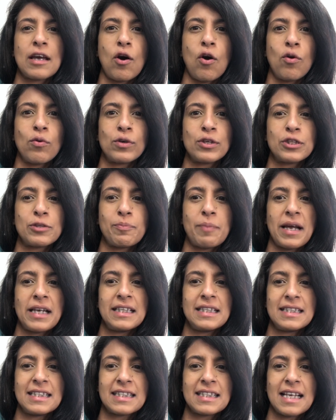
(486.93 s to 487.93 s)

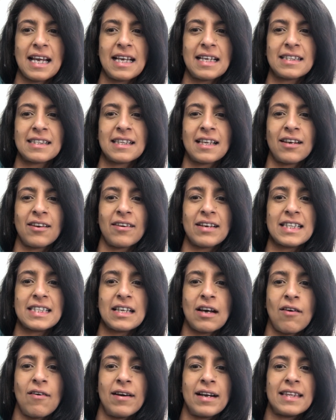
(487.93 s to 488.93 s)
orange-bellied snakes that liked to
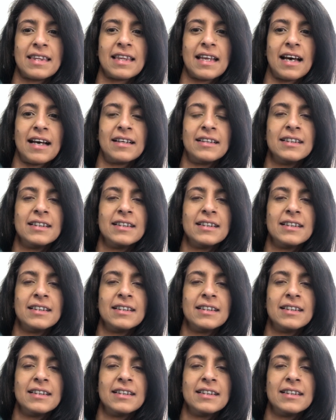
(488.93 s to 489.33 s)
hide there.